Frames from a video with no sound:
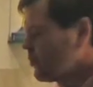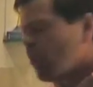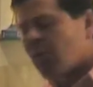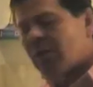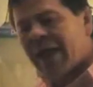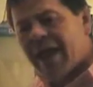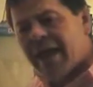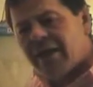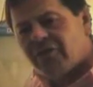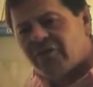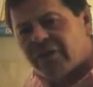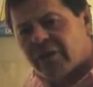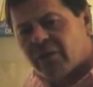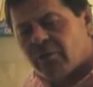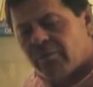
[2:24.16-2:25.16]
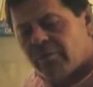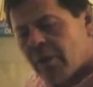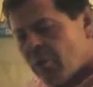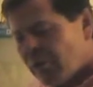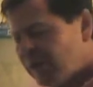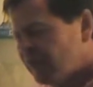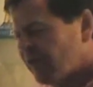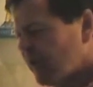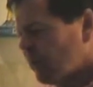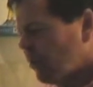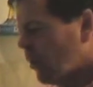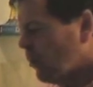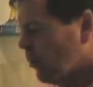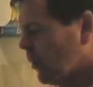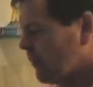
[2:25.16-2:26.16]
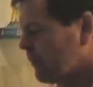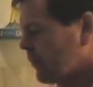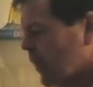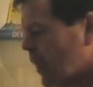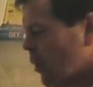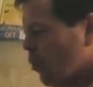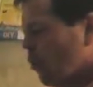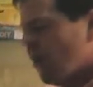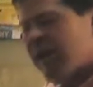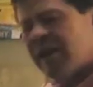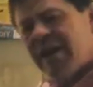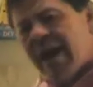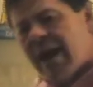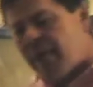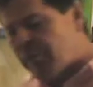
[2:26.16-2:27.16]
small air still, when I say a problem, what can